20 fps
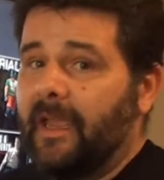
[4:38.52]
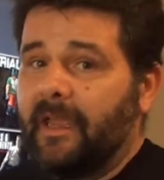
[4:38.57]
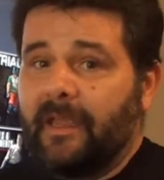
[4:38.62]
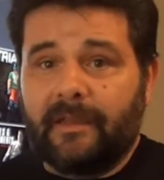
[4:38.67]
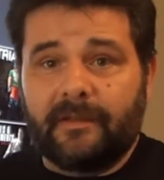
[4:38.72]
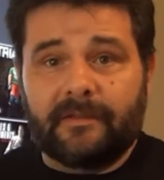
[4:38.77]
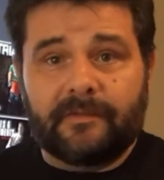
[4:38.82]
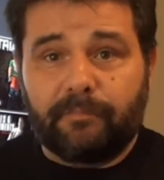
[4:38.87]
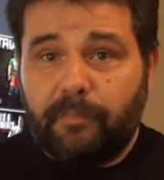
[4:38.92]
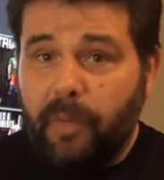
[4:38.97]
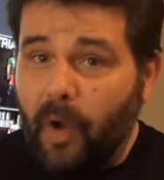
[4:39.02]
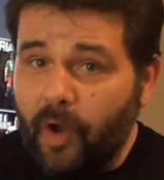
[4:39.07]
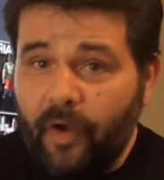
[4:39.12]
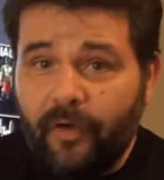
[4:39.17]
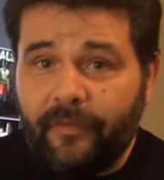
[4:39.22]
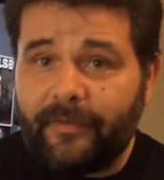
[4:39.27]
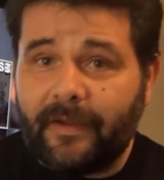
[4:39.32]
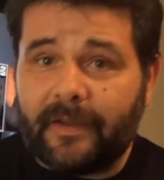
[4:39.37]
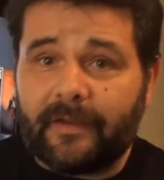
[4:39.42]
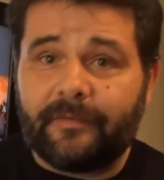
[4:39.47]
It's
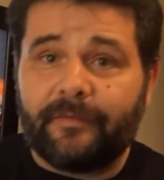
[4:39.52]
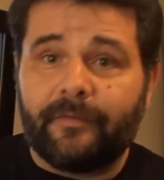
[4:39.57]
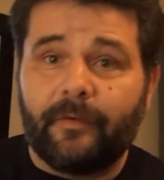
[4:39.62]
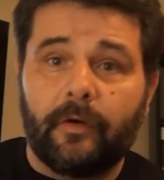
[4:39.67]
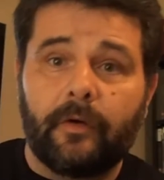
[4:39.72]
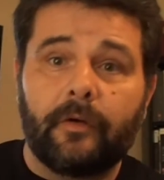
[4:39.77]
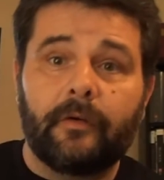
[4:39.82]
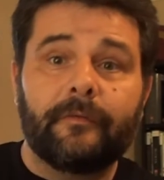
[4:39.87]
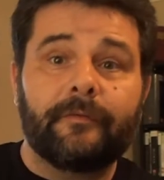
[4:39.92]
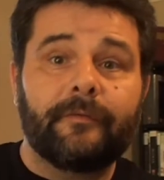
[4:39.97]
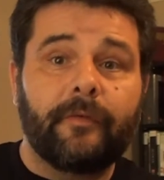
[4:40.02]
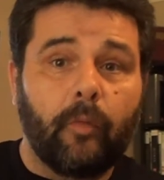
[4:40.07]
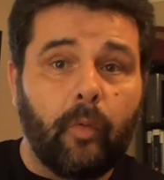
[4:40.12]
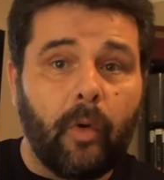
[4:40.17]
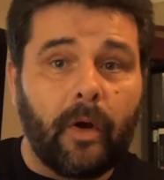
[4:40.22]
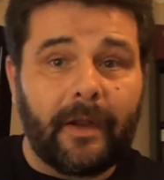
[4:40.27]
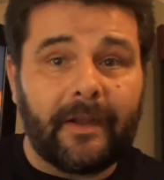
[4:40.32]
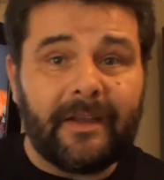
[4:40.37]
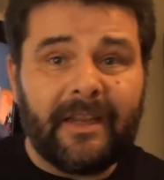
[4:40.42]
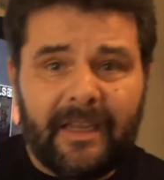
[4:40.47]
perfect for, for
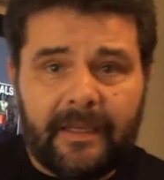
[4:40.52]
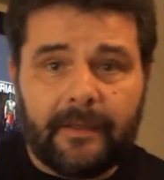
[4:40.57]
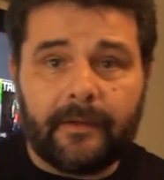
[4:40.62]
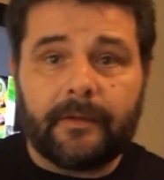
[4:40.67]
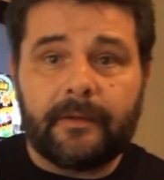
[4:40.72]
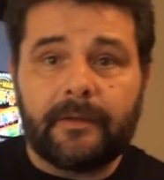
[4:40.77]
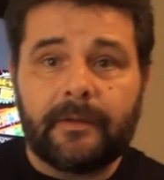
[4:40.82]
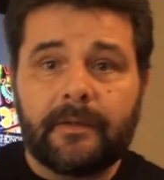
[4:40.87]
what I need.